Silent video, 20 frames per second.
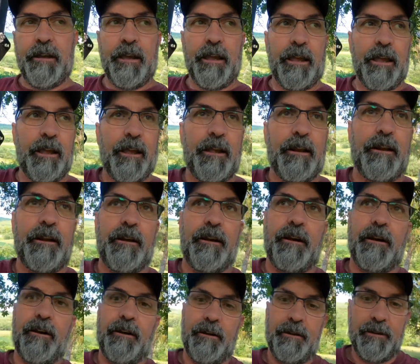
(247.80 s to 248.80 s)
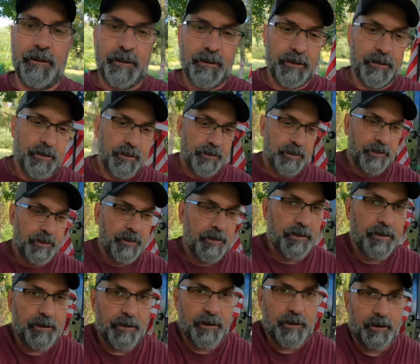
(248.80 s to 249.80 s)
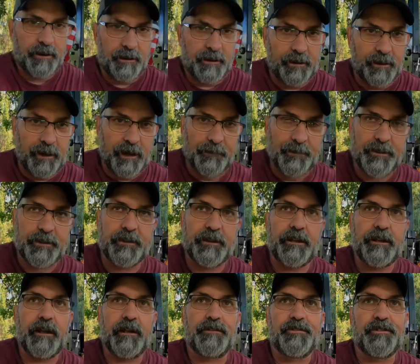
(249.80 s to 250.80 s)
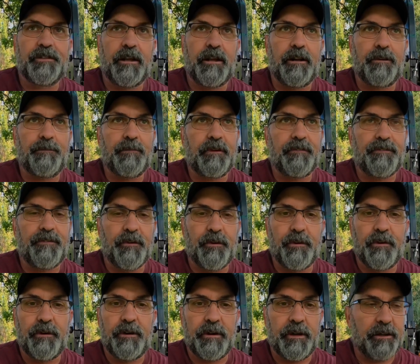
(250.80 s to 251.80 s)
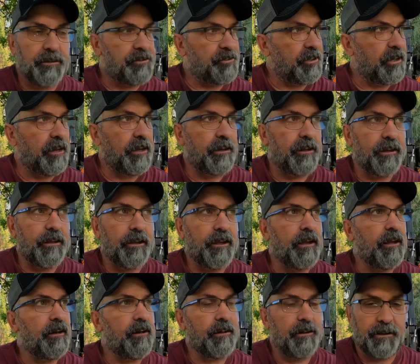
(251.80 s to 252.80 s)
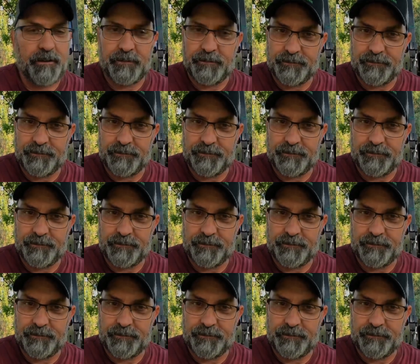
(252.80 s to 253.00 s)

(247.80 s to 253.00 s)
And ergonomically, I've said it before and I'll say it again, and